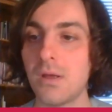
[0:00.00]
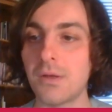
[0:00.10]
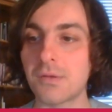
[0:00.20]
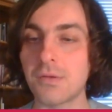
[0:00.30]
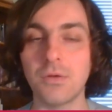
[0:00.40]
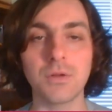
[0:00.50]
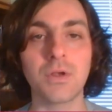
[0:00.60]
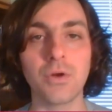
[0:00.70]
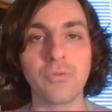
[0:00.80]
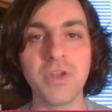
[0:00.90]
It's called
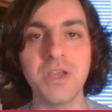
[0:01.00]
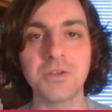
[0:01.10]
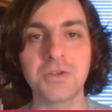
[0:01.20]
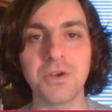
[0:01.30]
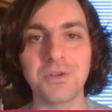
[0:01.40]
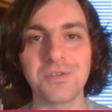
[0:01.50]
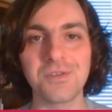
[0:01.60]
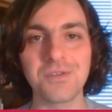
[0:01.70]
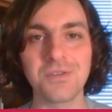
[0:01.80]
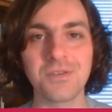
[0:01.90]
Career
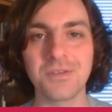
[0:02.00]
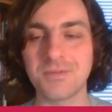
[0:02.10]
Choice.